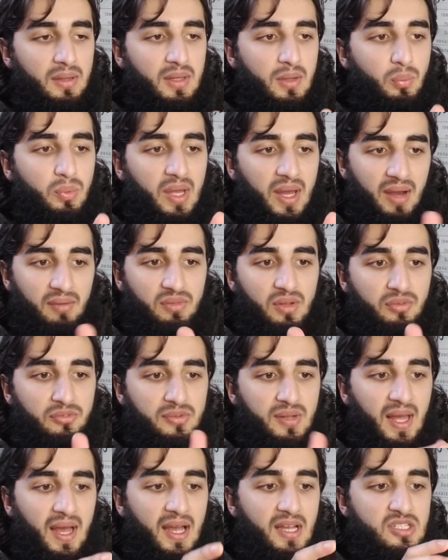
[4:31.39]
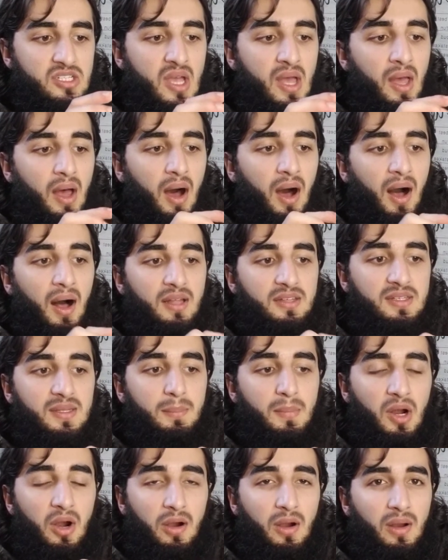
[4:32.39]
Then we have the flash,
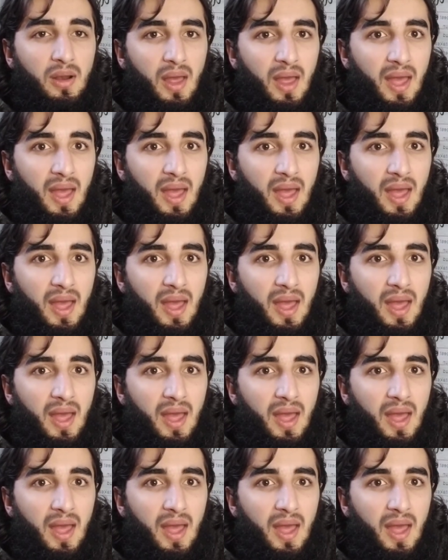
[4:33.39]
SIM card,